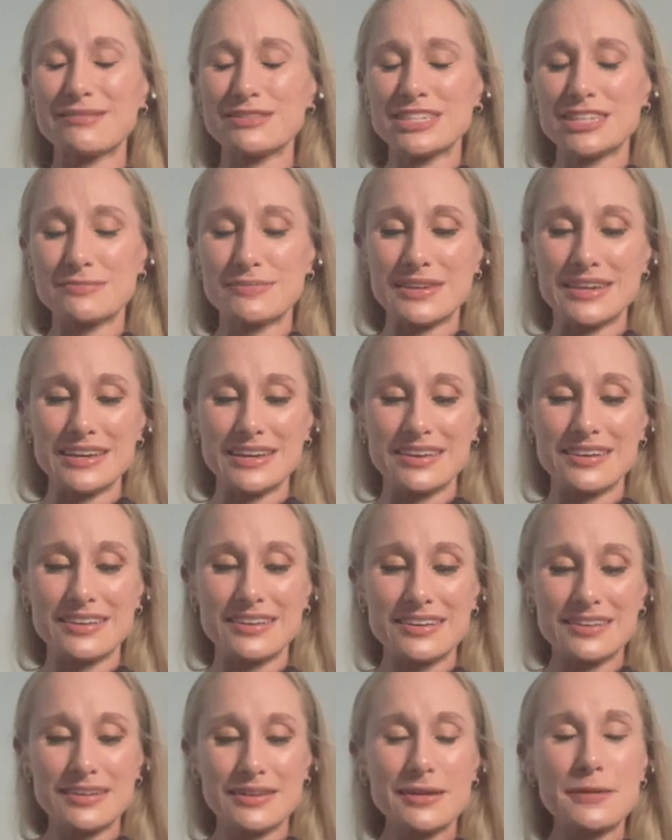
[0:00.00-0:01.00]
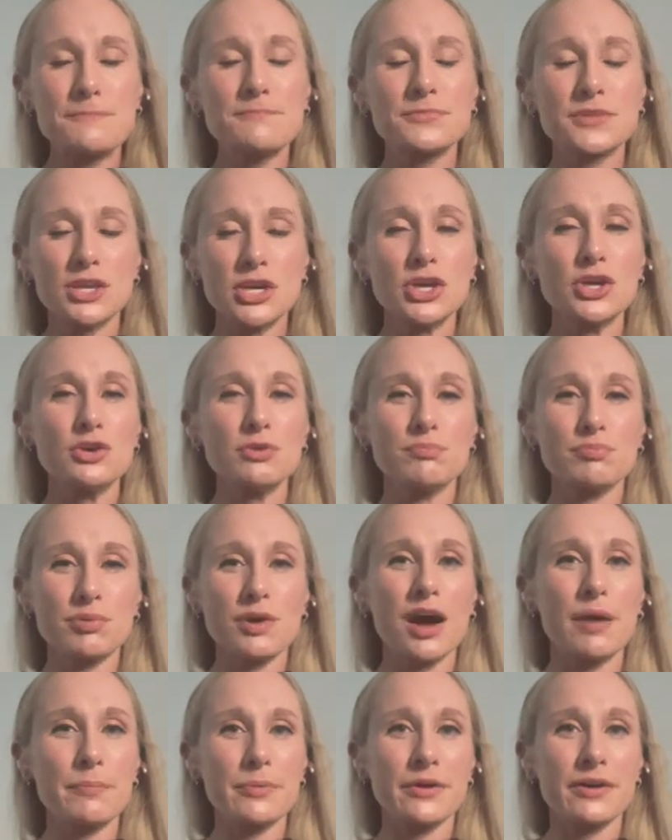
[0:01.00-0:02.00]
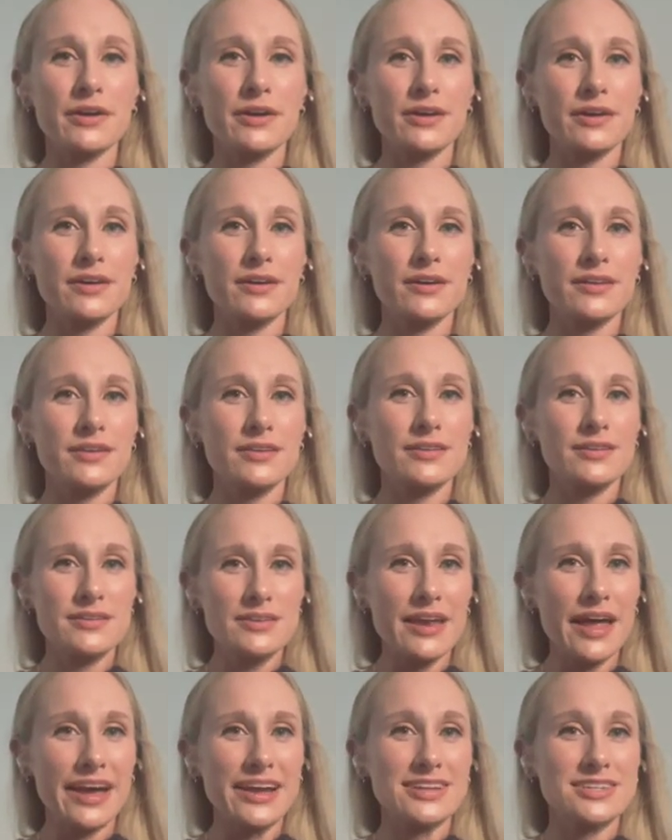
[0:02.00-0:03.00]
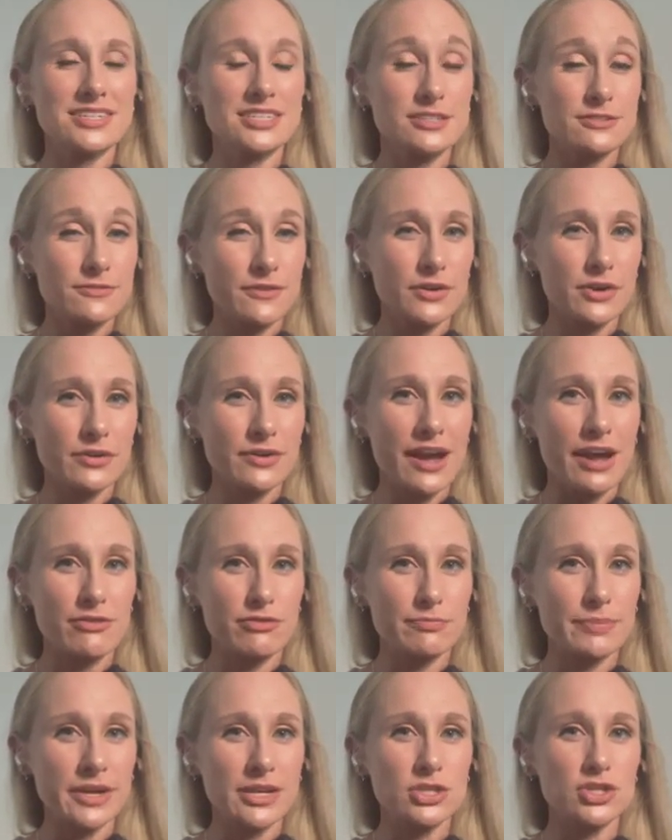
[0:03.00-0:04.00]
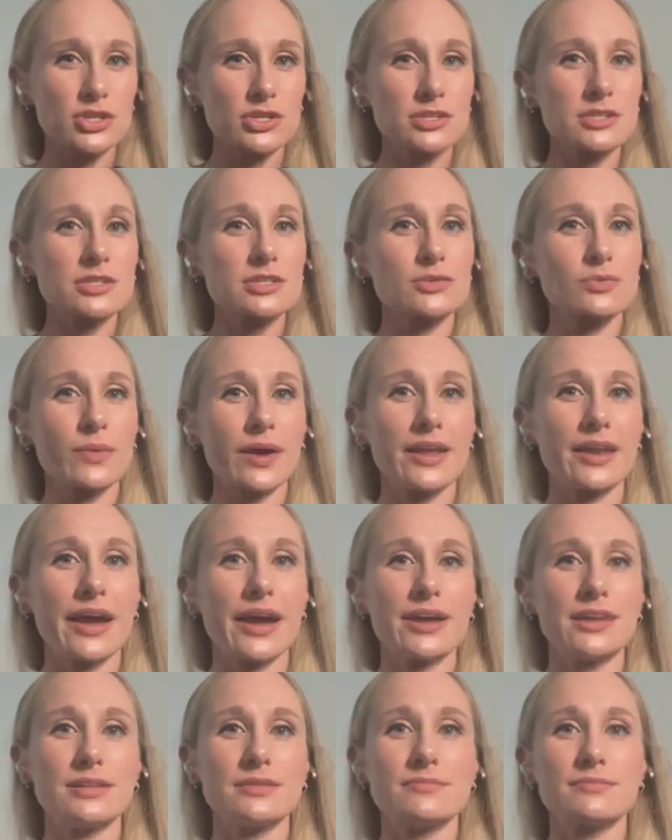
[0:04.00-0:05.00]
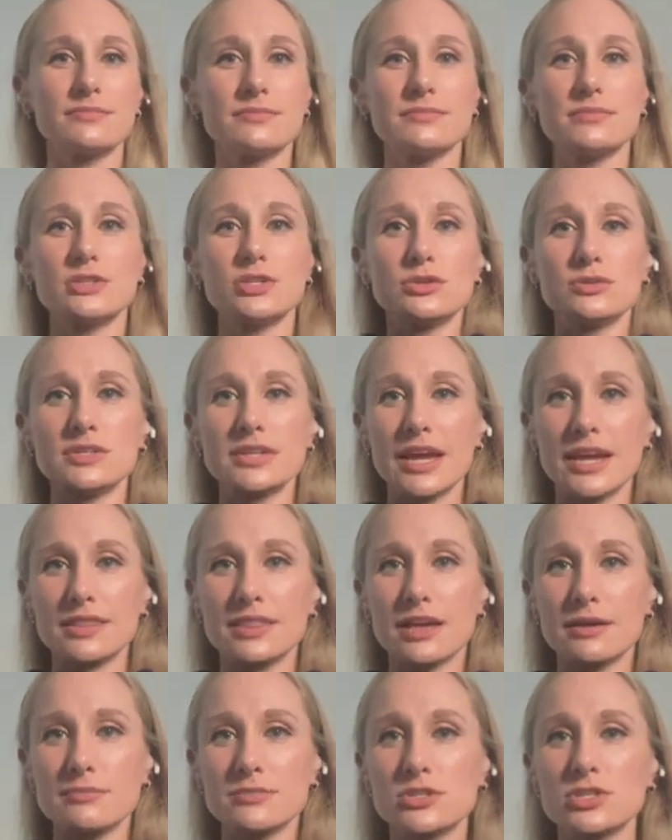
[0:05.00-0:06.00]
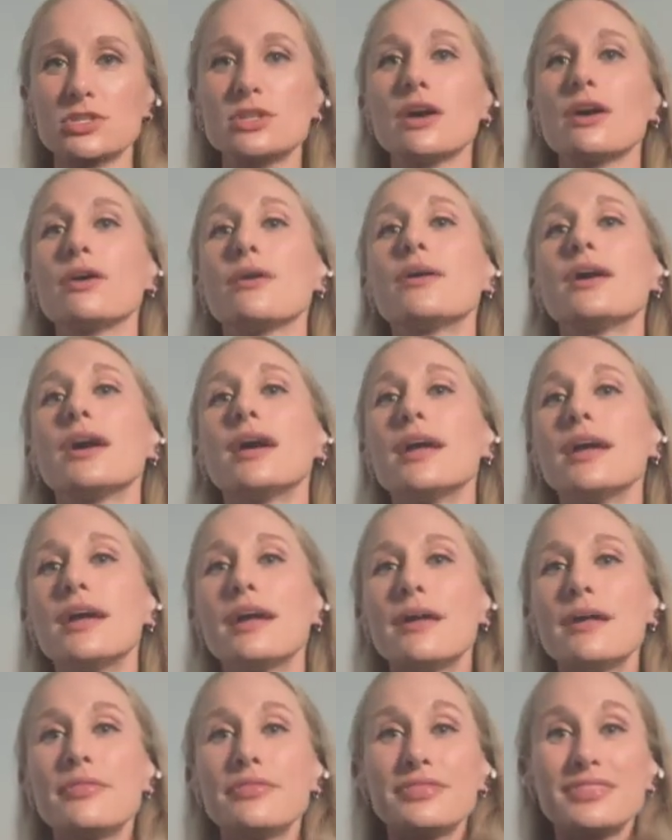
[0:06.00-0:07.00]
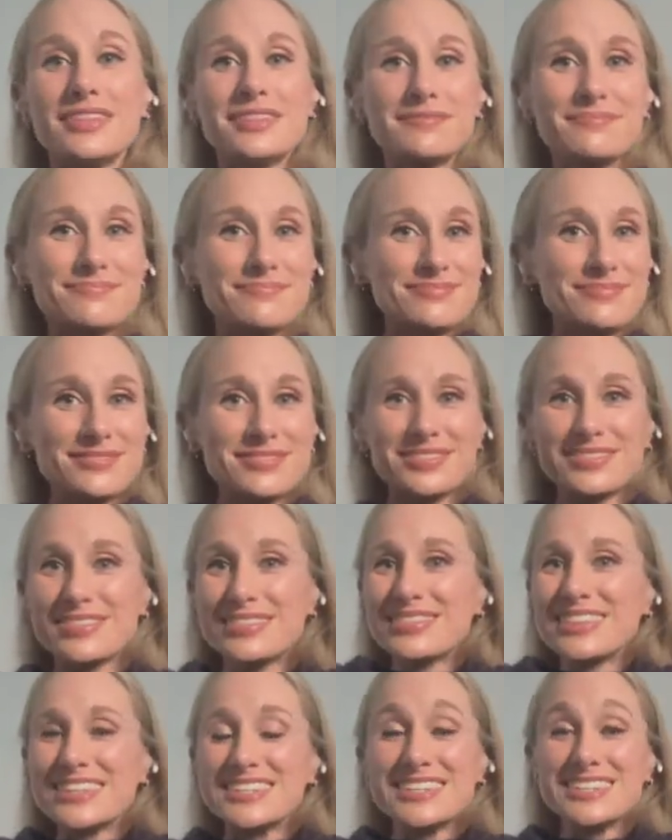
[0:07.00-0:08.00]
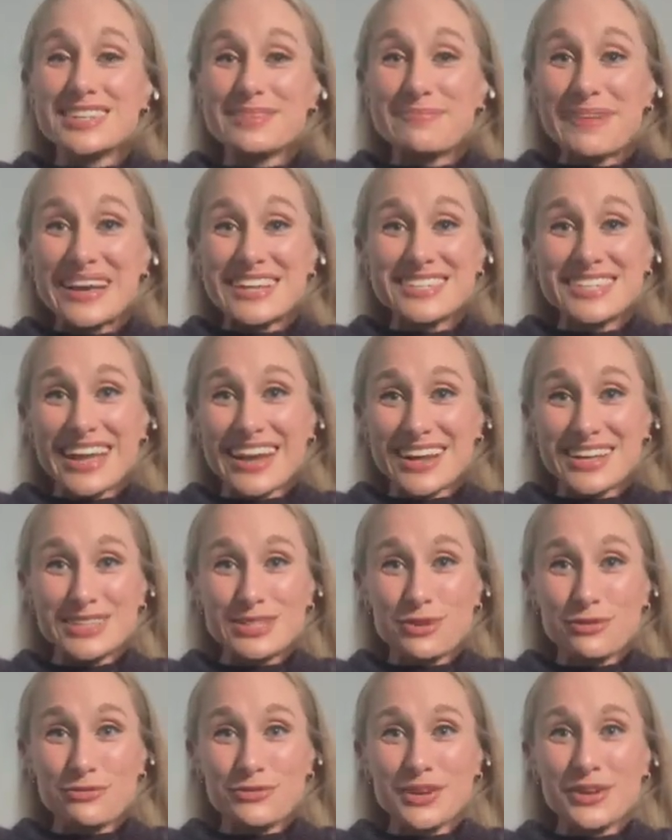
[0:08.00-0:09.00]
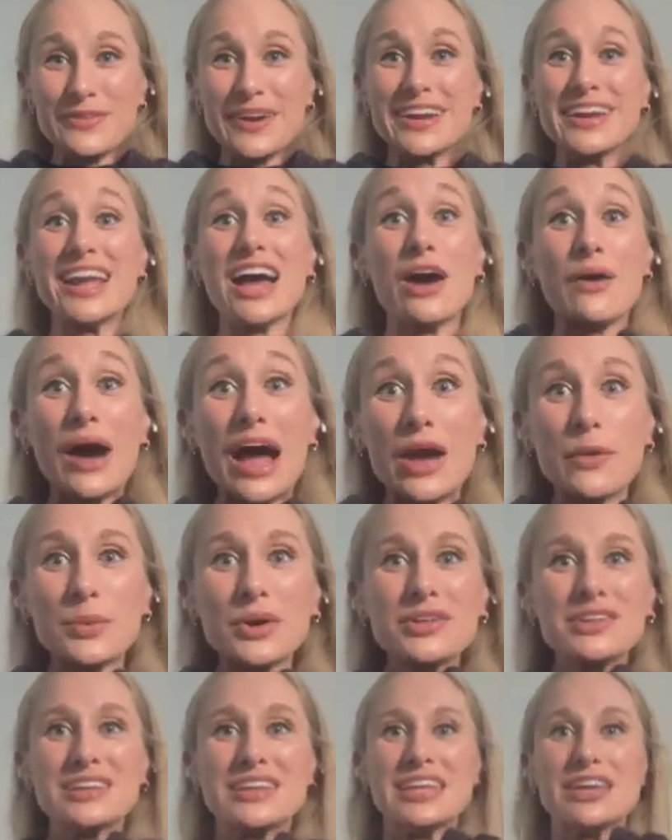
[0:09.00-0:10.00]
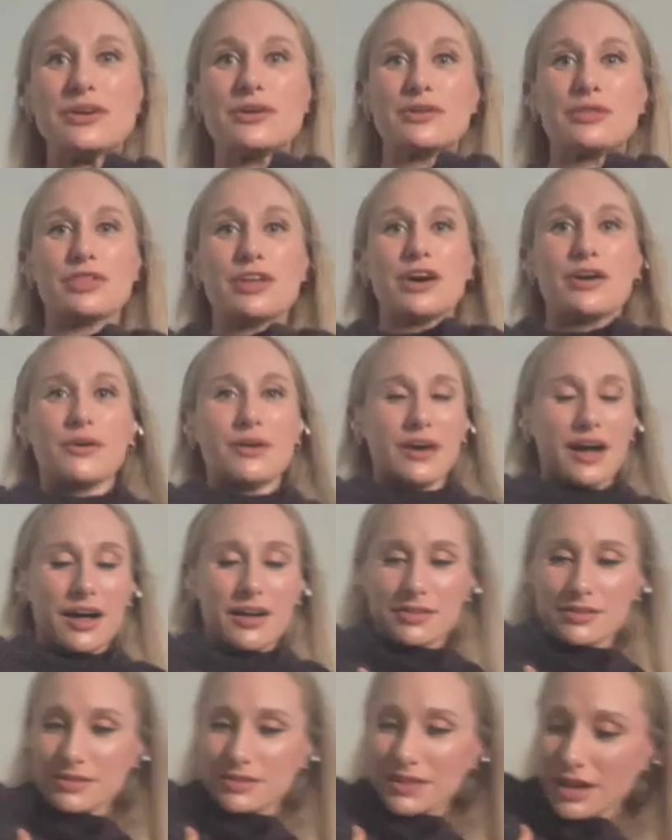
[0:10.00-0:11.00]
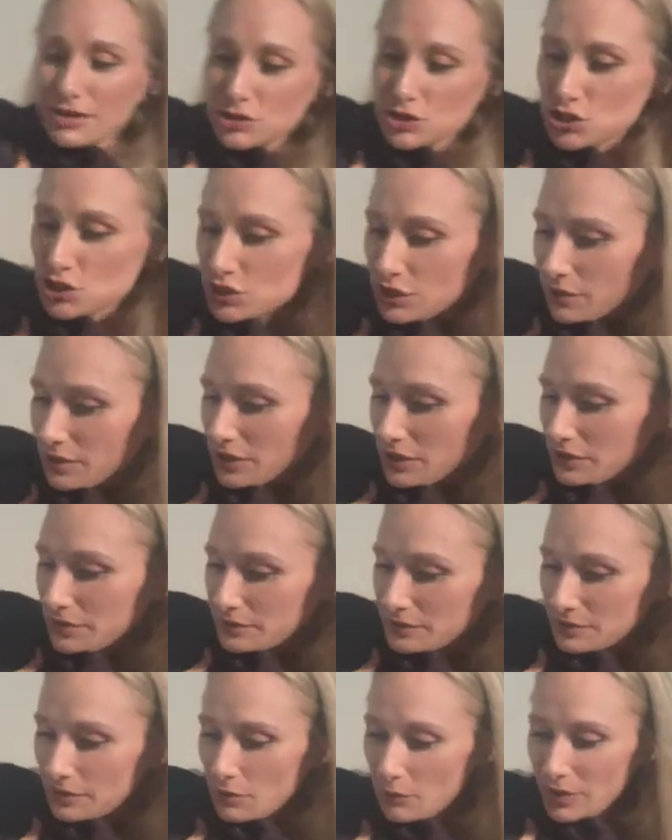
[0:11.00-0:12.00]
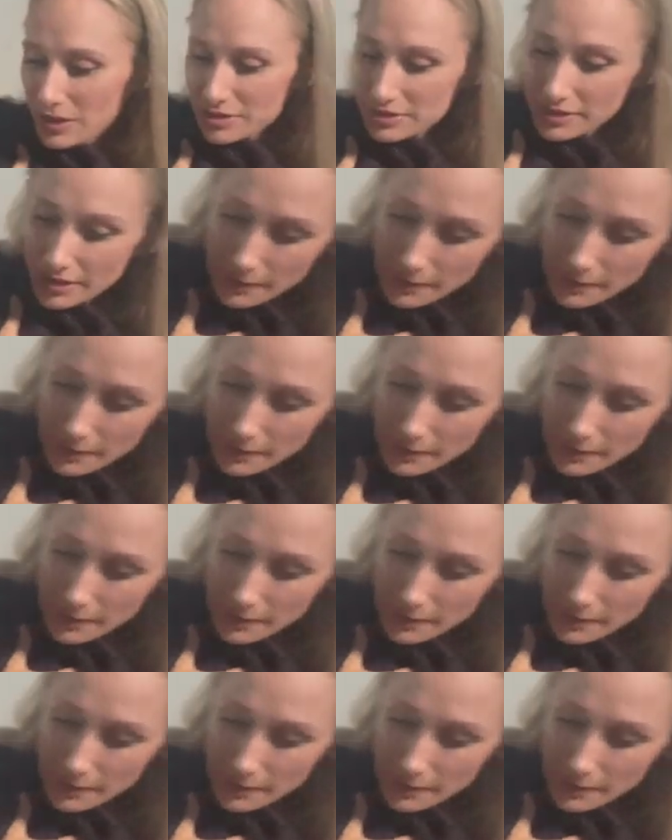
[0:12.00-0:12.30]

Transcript: to be cute, proper, nice photographed pictures when I do take them. So this is the best I can do for you right now. I will kneel though. I'll show you what